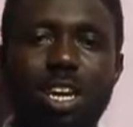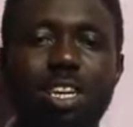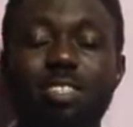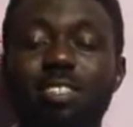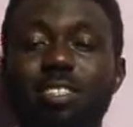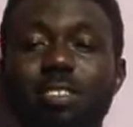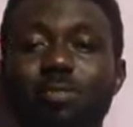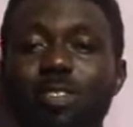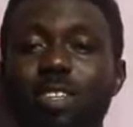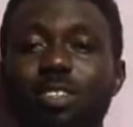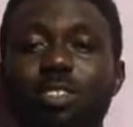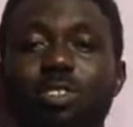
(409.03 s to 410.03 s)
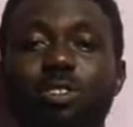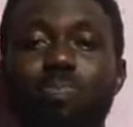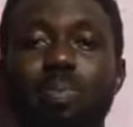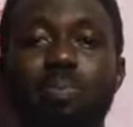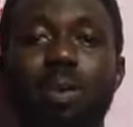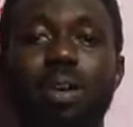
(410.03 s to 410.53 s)
It's as if they're just
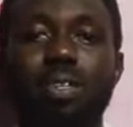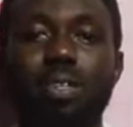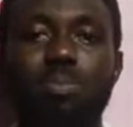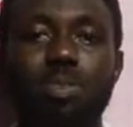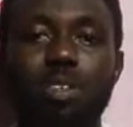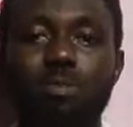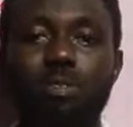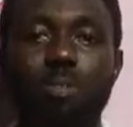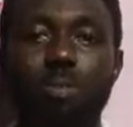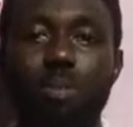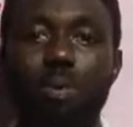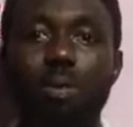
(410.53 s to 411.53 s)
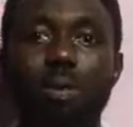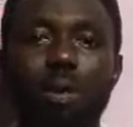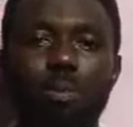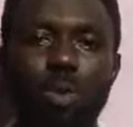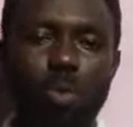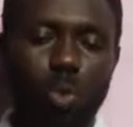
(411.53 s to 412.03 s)
preparing themselves to blow
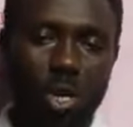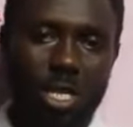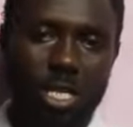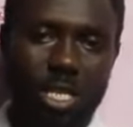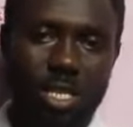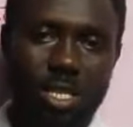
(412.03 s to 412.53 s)
up the world.